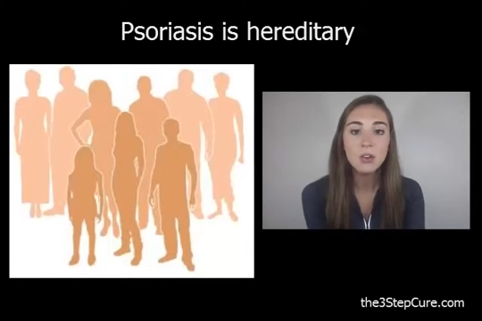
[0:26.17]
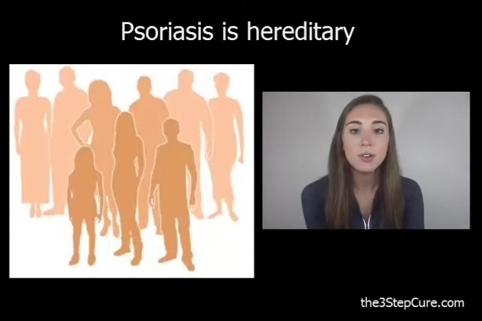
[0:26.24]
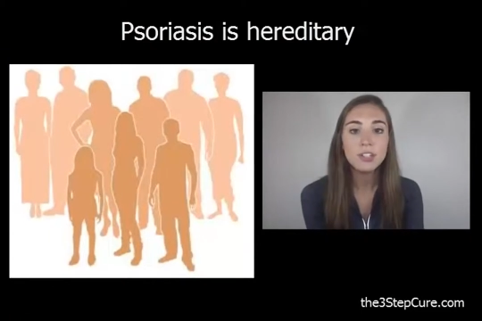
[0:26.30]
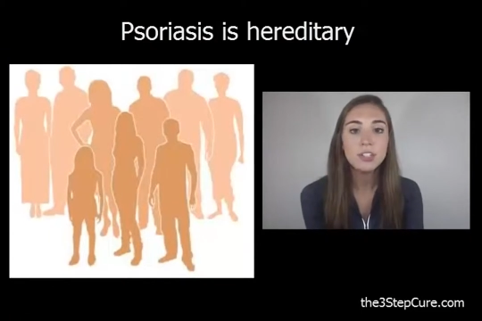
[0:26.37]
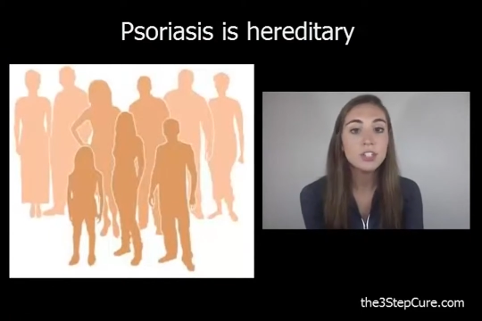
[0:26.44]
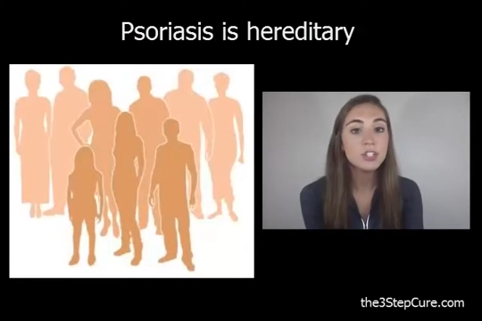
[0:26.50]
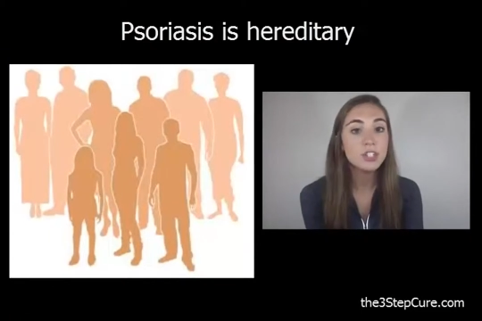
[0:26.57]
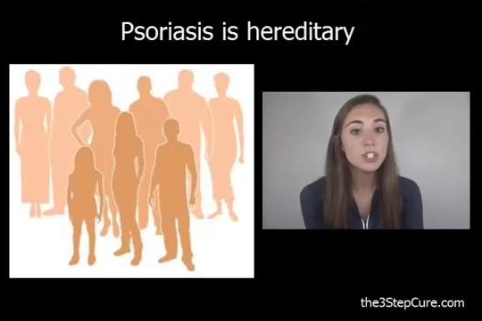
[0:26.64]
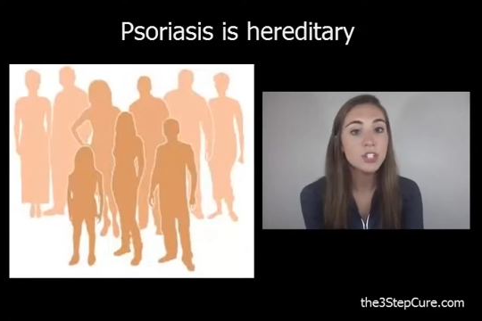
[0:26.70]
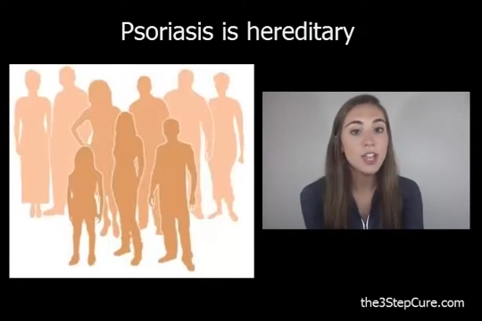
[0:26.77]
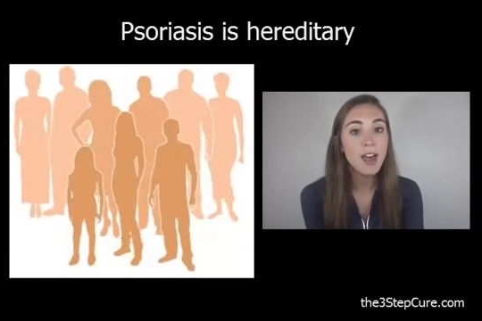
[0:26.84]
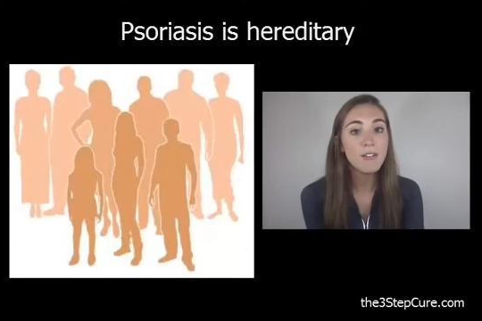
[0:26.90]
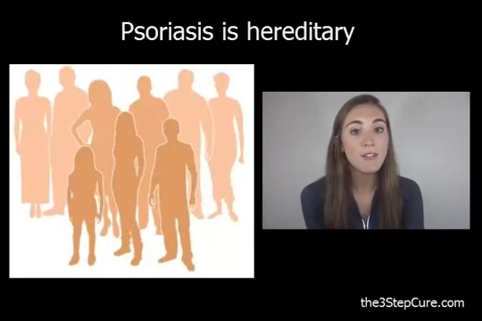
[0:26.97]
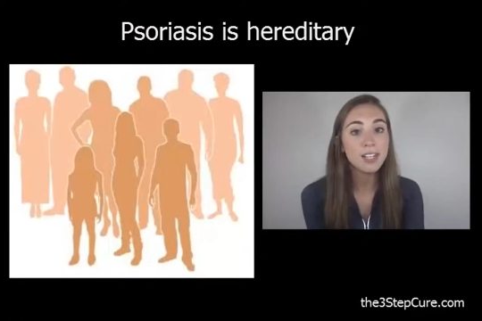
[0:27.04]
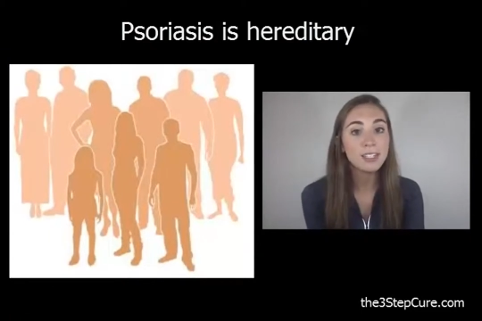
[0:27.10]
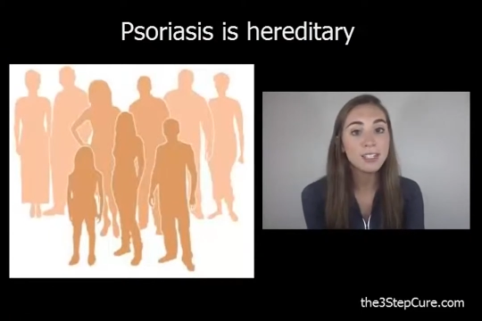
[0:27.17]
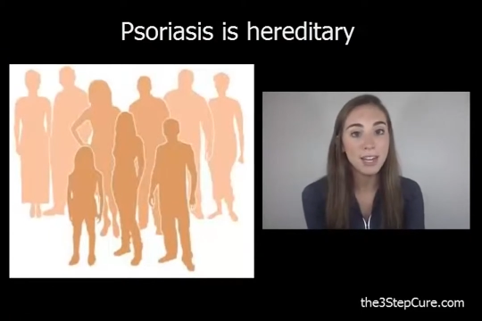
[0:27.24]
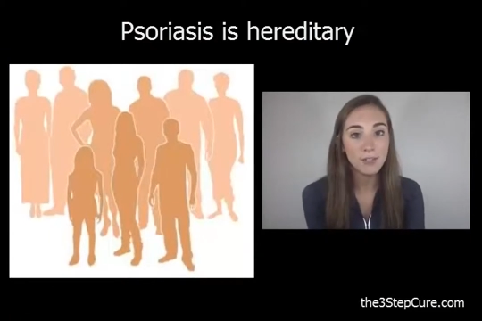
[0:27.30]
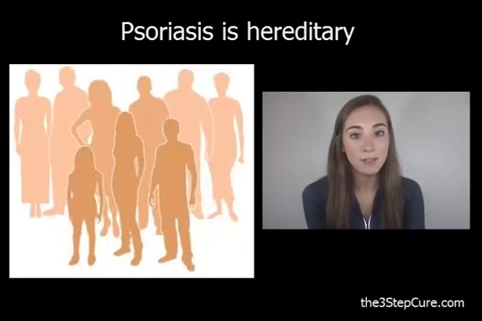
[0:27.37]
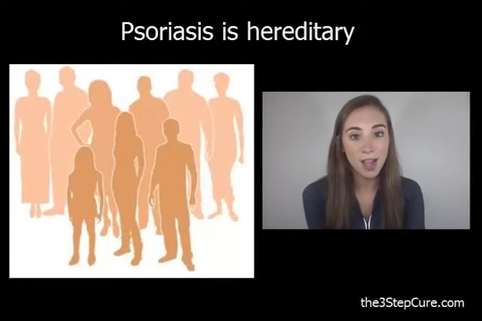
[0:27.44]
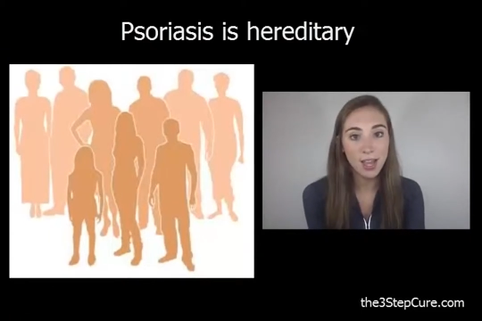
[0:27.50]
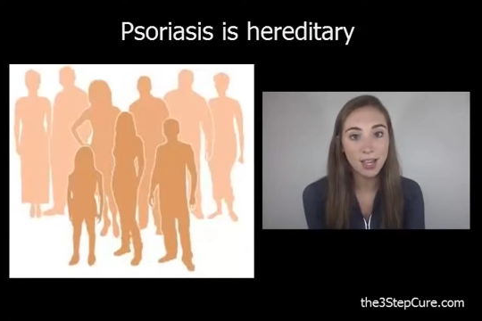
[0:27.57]
Researchers have
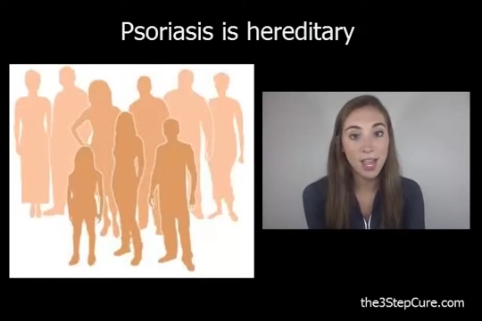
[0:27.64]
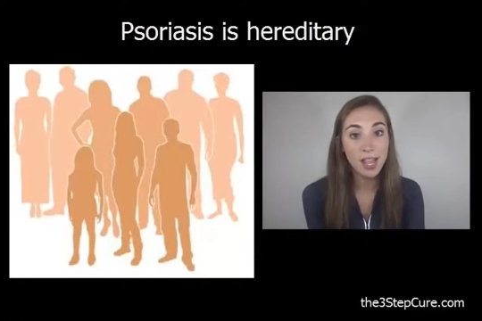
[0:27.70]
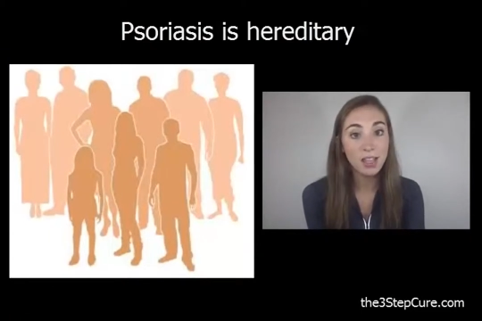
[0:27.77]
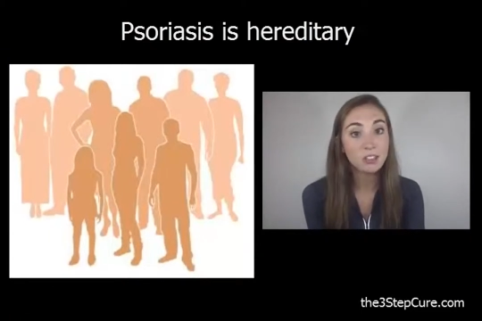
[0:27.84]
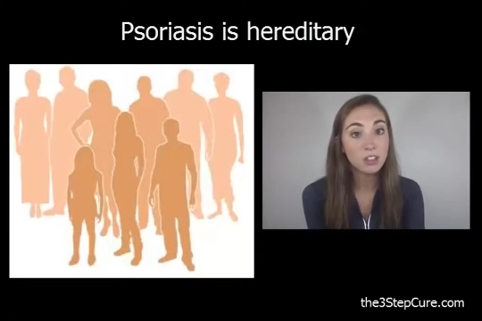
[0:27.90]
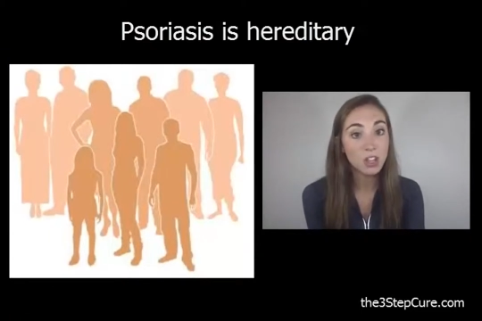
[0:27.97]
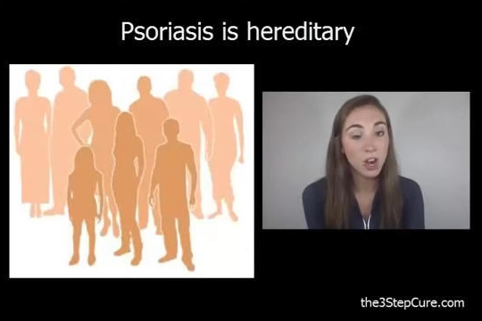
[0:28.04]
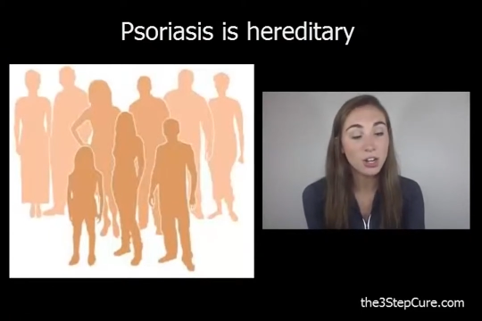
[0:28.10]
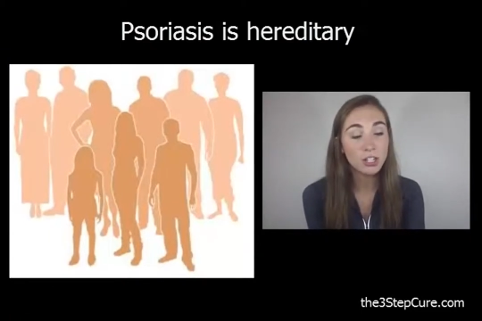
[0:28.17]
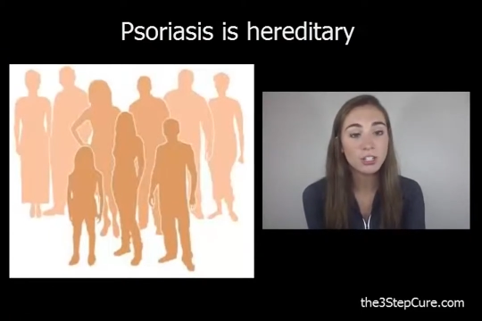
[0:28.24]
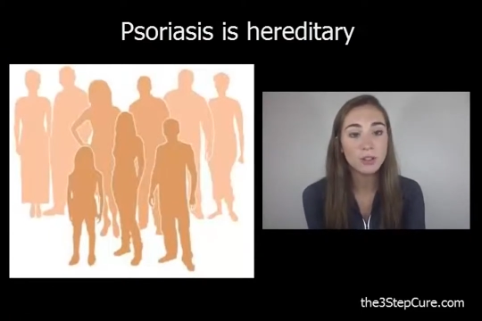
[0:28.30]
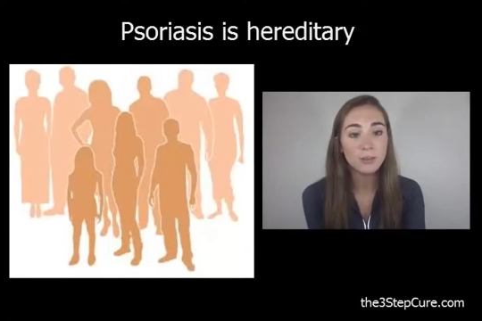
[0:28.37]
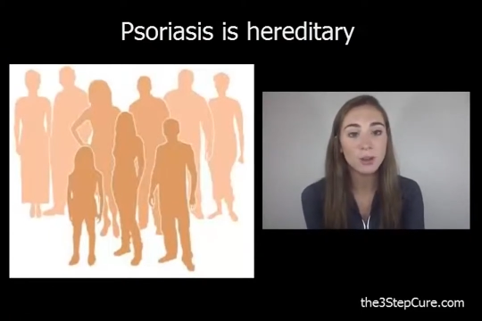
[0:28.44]
identified a large